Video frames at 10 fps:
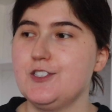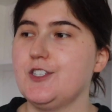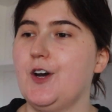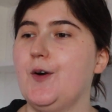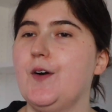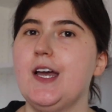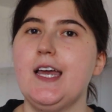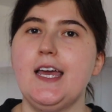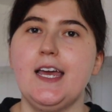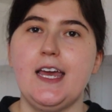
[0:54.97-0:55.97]
So
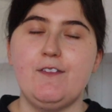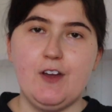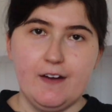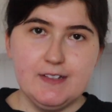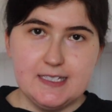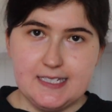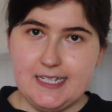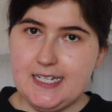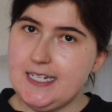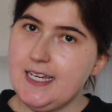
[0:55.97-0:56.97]
if you haven't
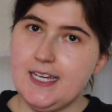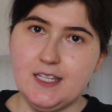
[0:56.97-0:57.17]
seen